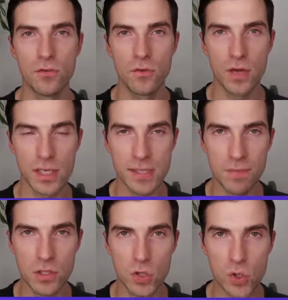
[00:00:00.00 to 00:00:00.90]

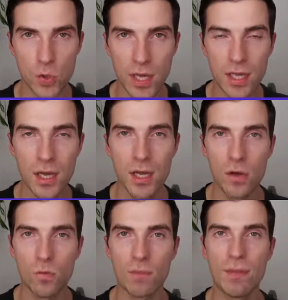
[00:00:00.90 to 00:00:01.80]
something to drink,
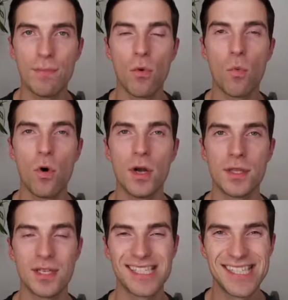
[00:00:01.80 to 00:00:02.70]
when people
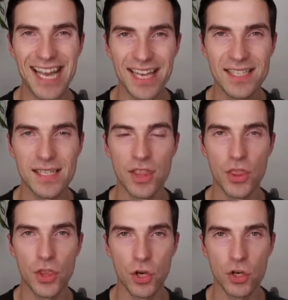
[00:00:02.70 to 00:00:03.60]
want seconds and
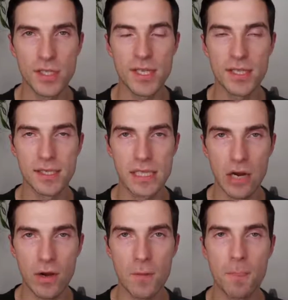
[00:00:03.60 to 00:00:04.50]
thirds,
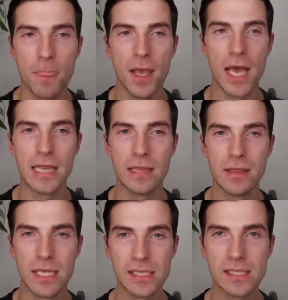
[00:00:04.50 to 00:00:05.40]
etc. And
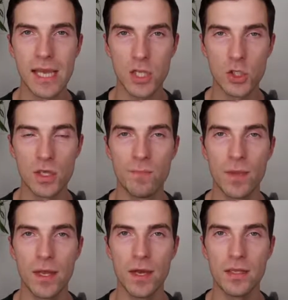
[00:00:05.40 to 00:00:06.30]
this is actually
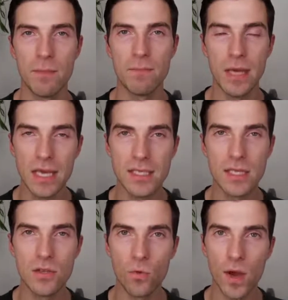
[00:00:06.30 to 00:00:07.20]
an
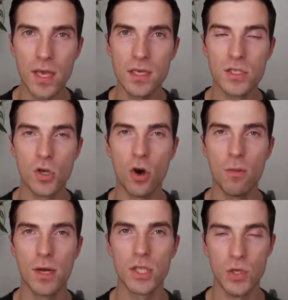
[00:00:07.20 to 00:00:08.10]
amazing way to go
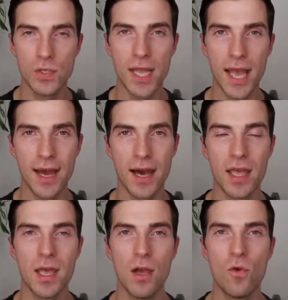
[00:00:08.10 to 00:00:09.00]
about using AI.
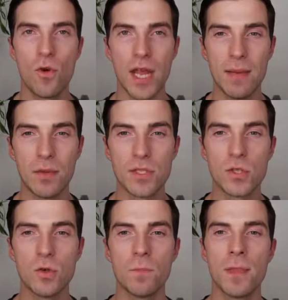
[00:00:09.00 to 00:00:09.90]
We're able
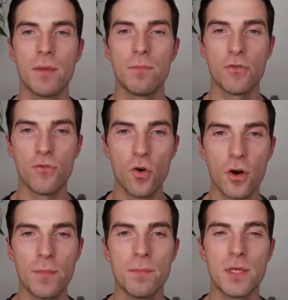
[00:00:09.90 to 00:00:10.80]
to
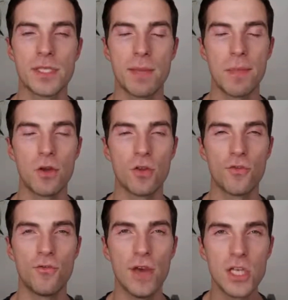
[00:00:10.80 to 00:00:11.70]
perform something called
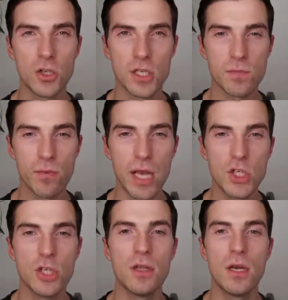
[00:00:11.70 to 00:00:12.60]
facial
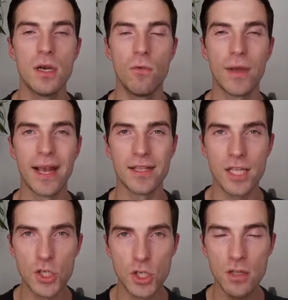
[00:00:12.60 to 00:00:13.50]
expression
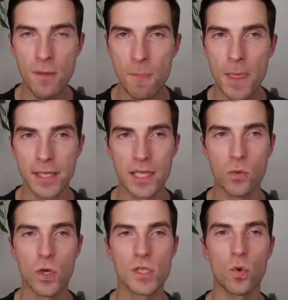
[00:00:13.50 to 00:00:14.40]
recognition. In other
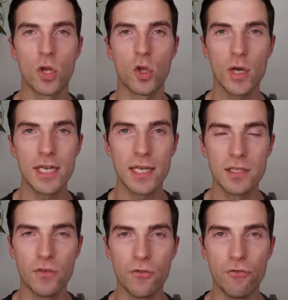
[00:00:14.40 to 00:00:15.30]
words, we're looking at
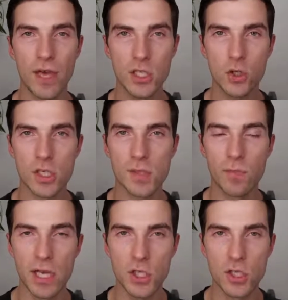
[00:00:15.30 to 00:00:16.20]
the facial
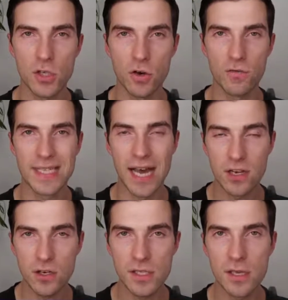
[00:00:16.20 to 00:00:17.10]
expressions of
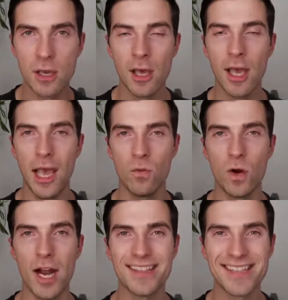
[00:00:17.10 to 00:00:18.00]
diners, and we're
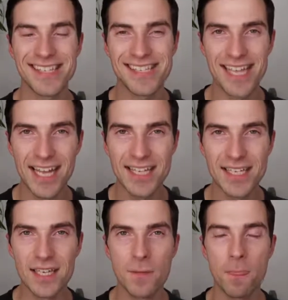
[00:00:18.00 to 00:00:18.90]

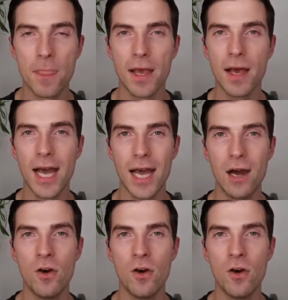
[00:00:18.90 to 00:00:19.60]
understanding how